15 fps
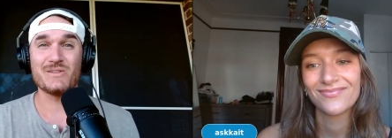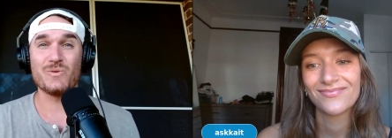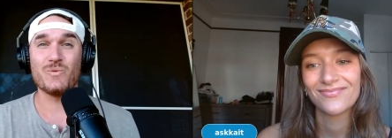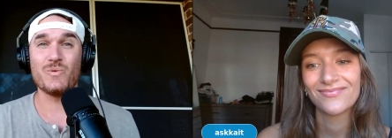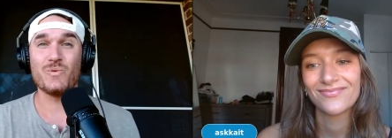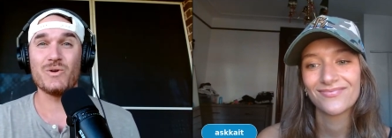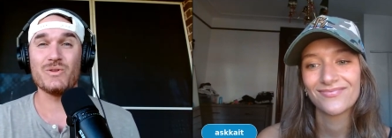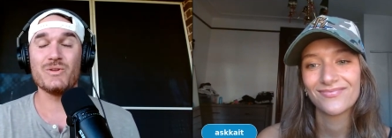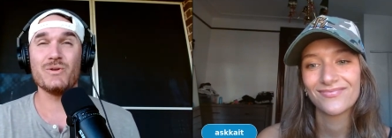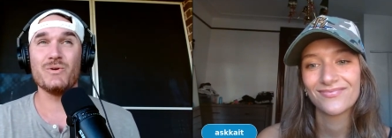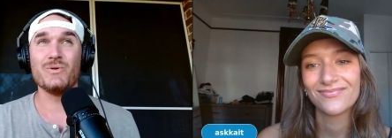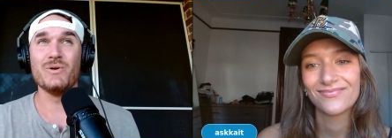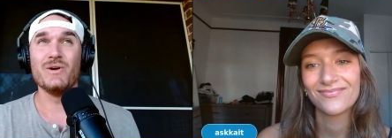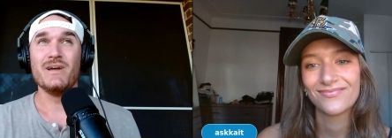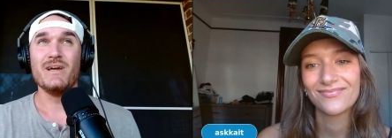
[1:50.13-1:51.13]
Speaker 1: in the world
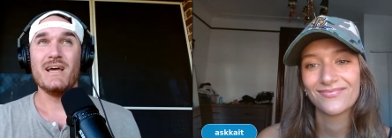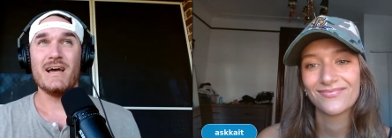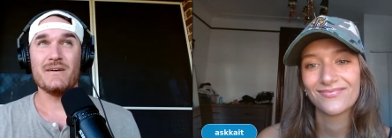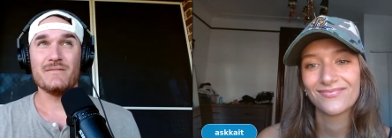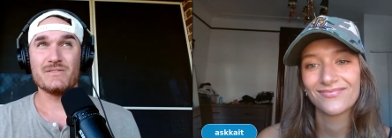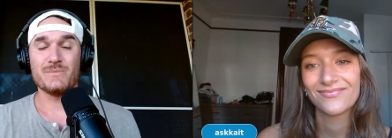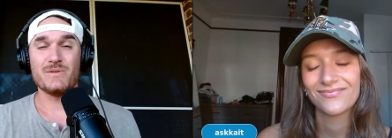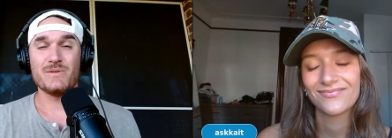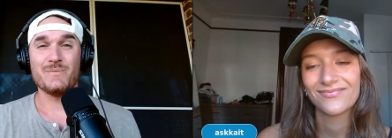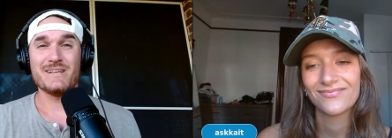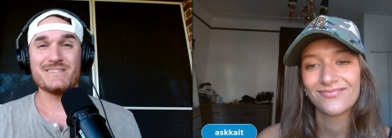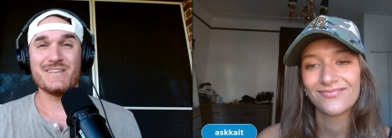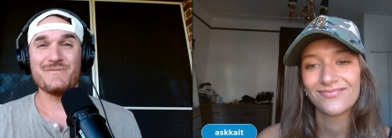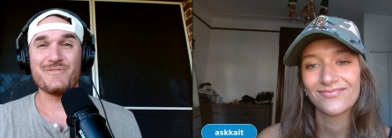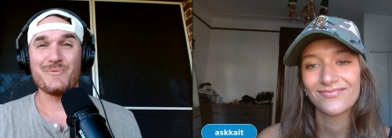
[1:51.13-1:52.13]
who have some of the
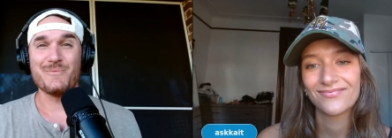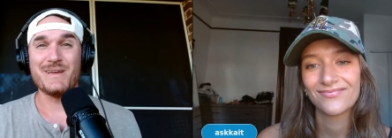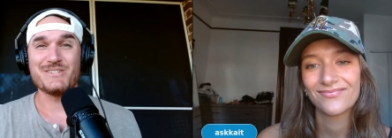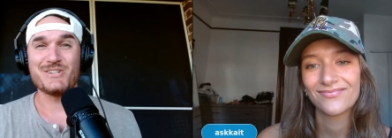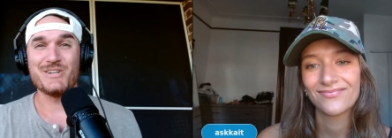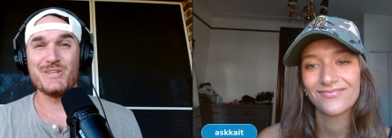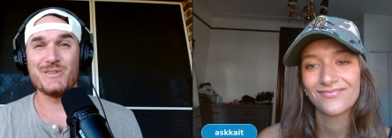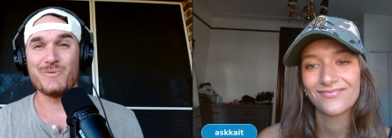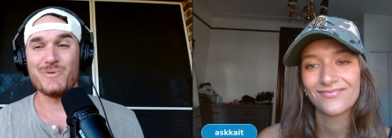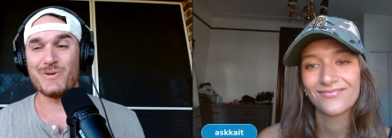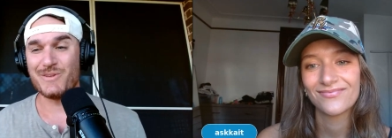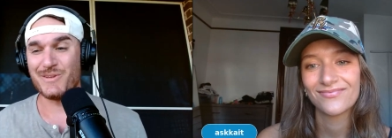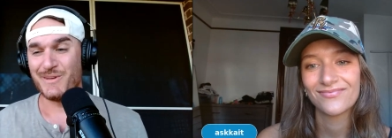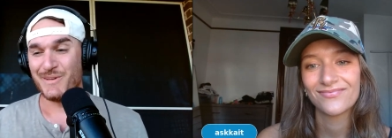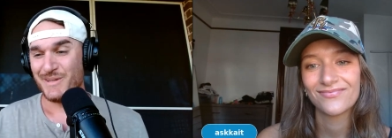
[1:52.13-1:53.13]
best information in the
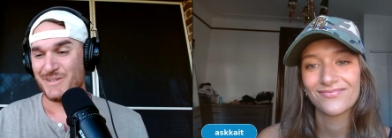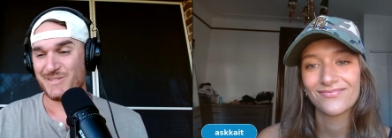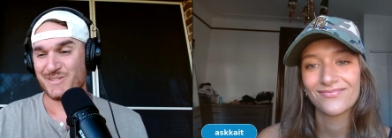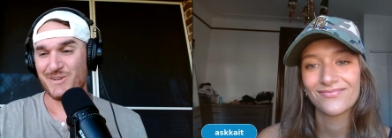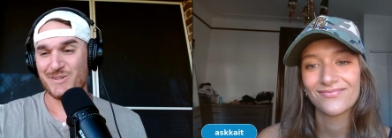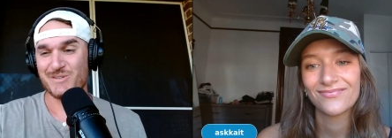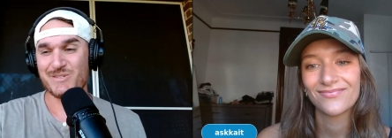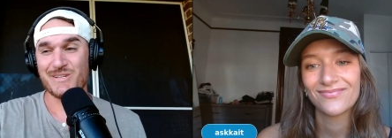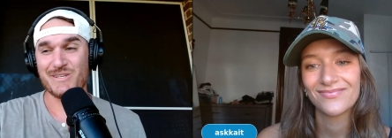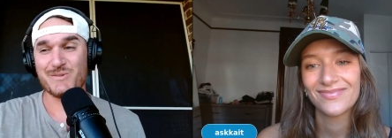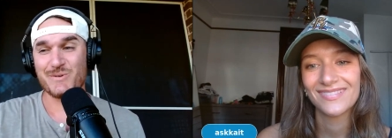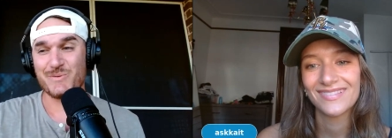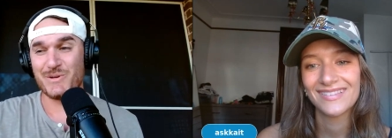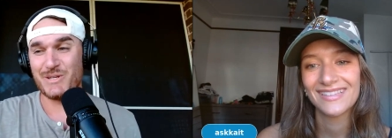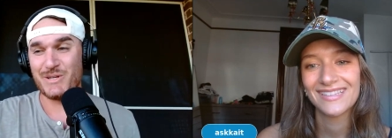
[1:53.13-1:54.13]
world. So it's it's
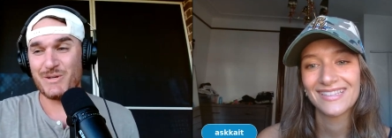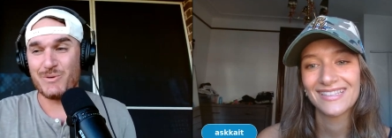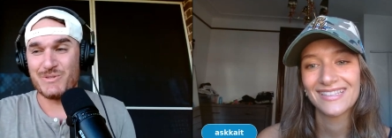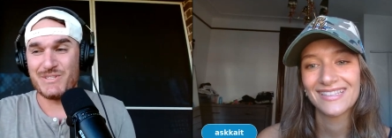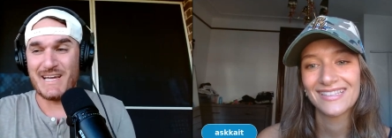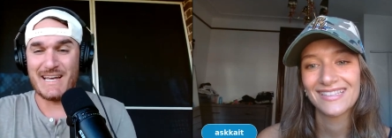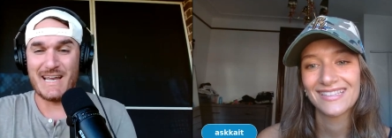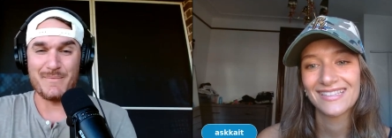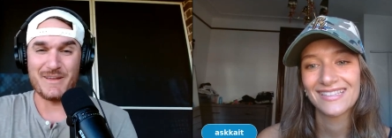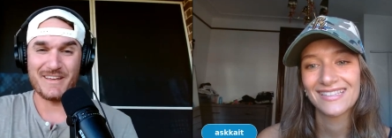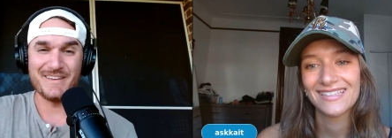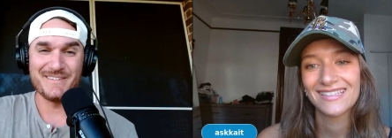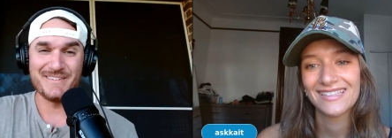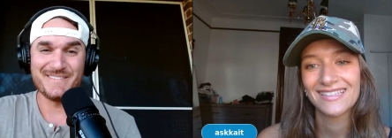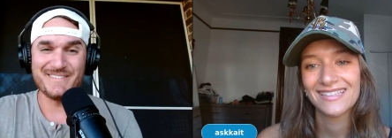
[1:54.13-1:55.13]
a really cool
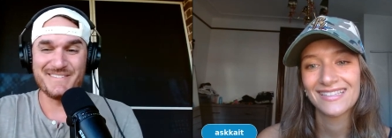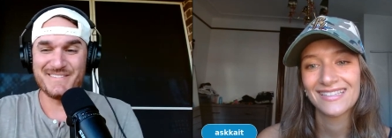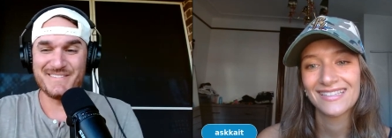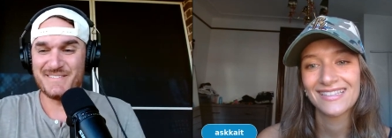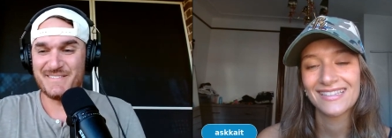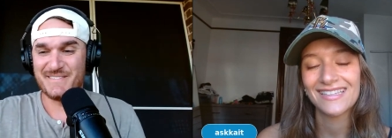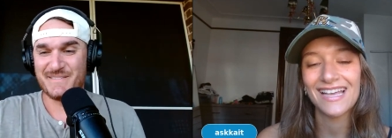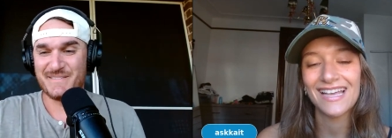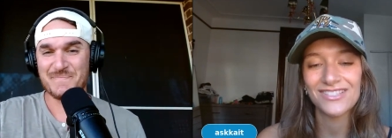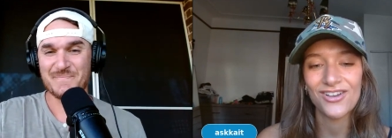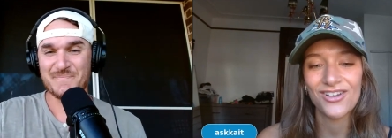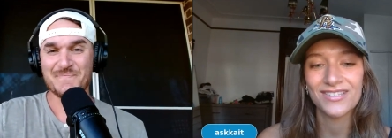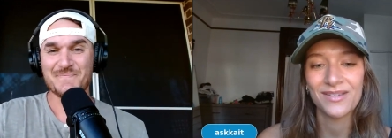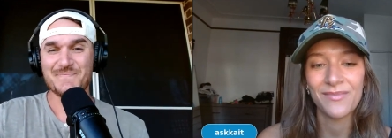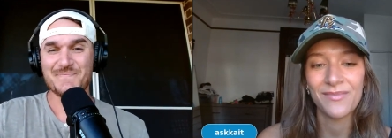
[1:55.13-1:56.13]
dynamic.
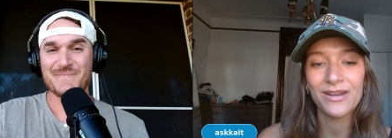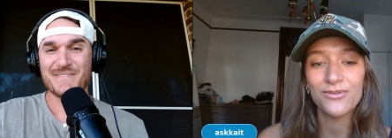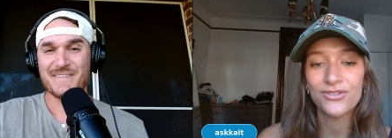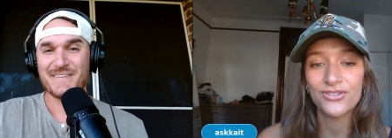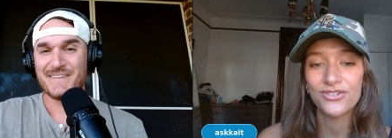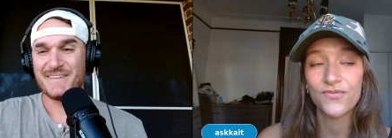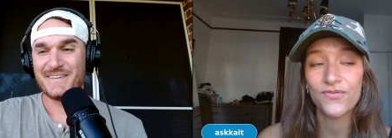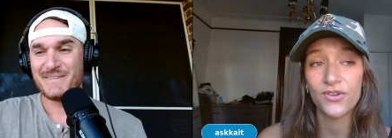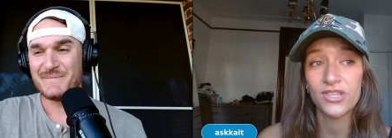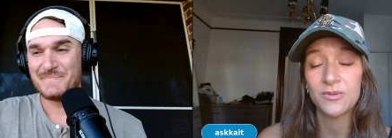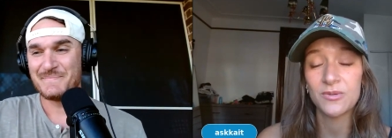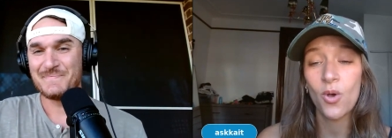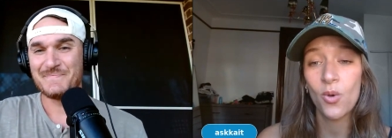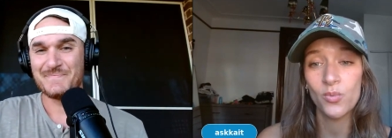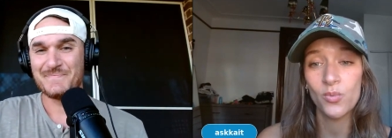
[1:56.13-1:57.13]
Speaker 2: That's awesome. And it was for
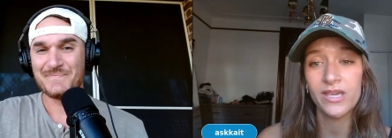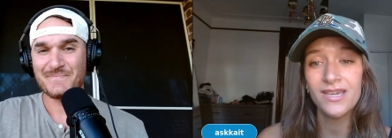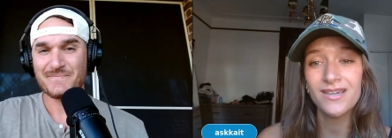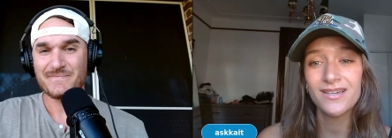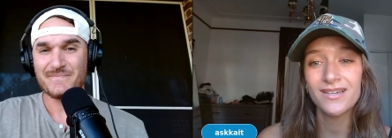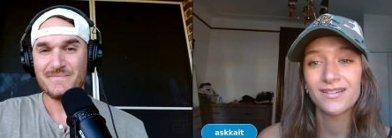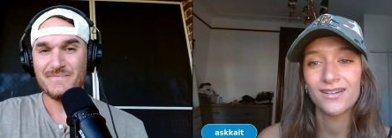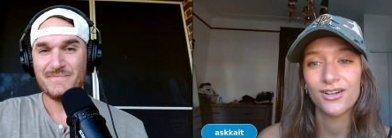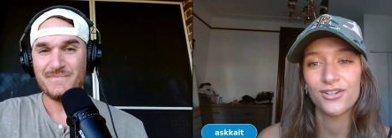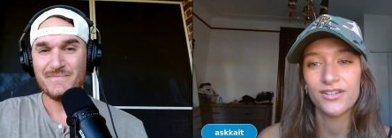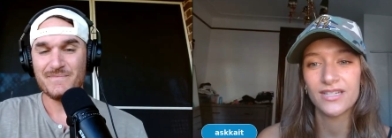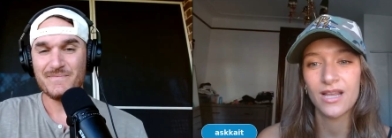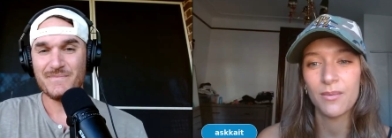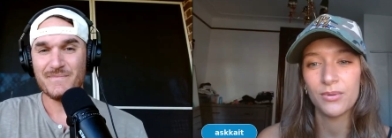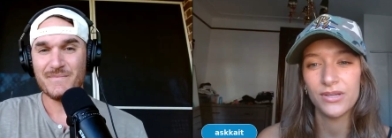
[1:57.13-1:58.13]
this whole week or
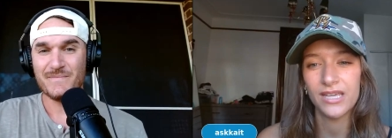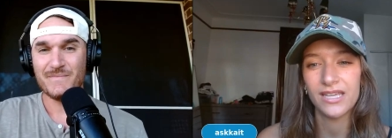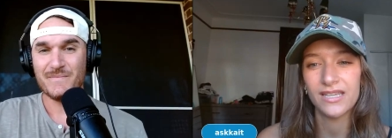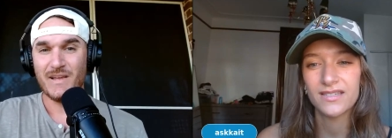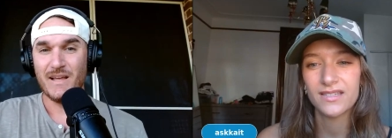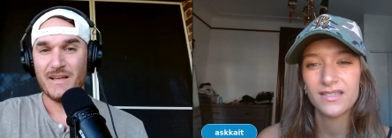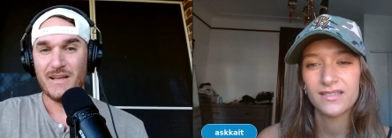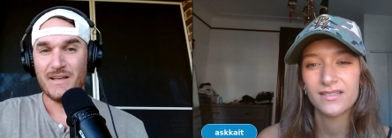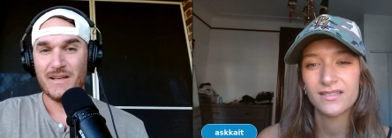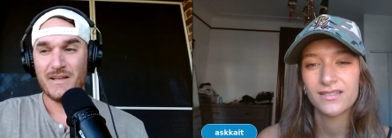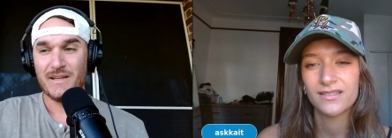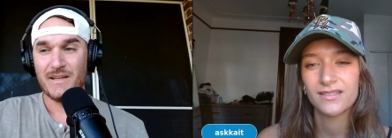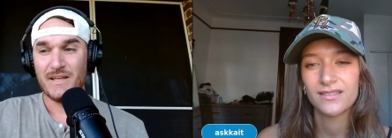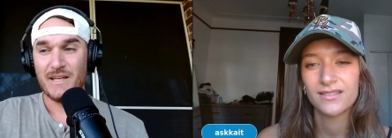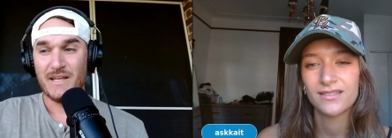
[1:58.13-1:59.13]
just a couple days?
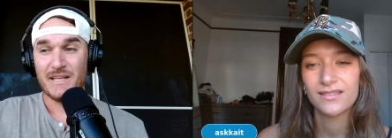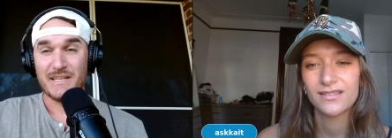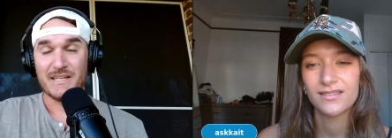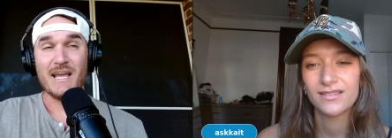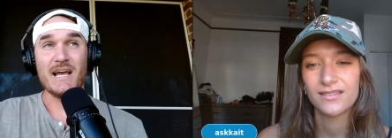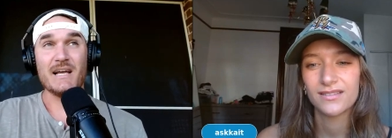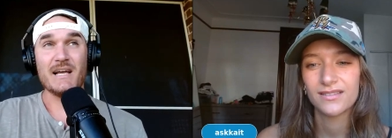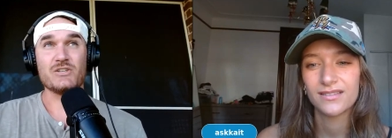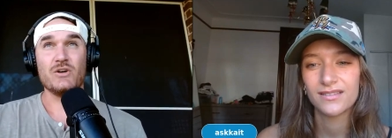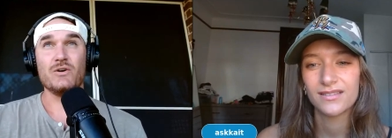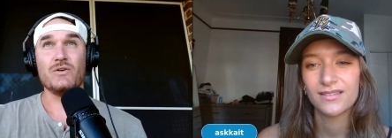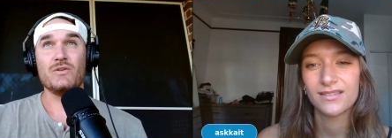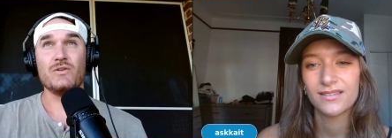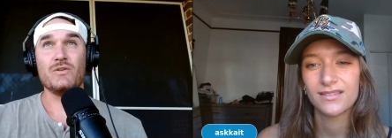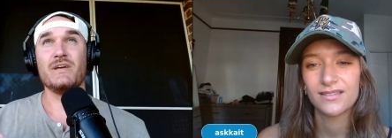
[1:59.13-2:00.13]
Speaker 1: Yeah,
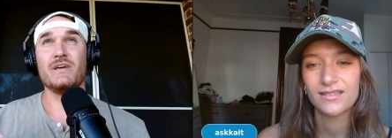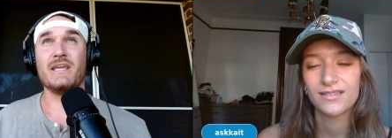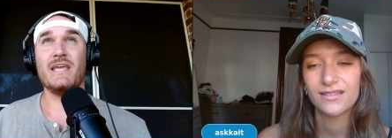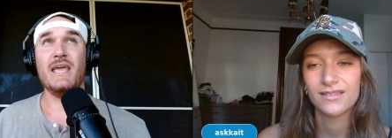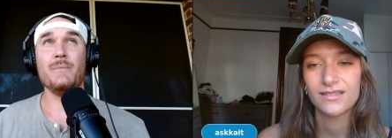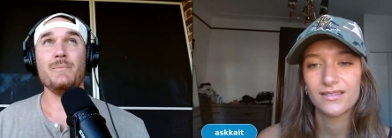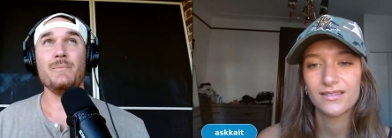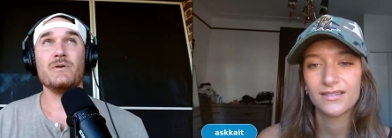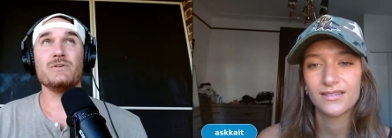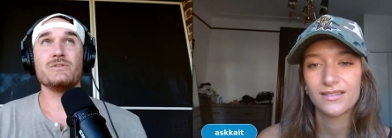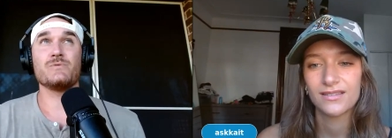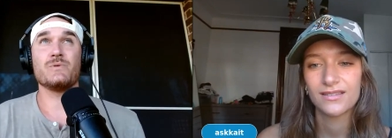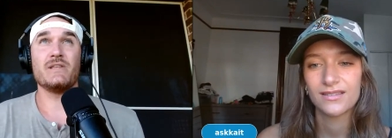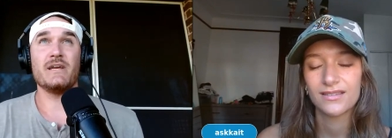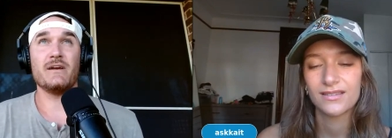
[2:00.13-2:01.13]
so the
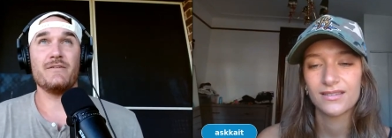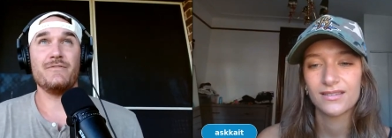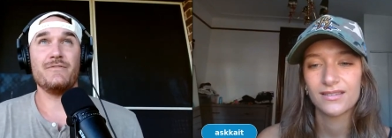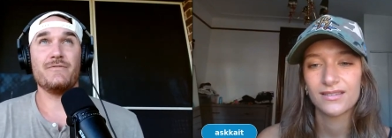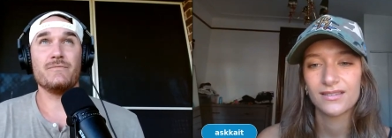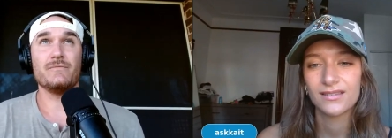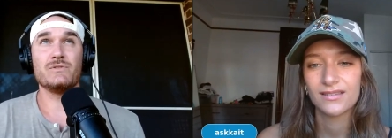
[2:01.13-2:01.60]
campers were there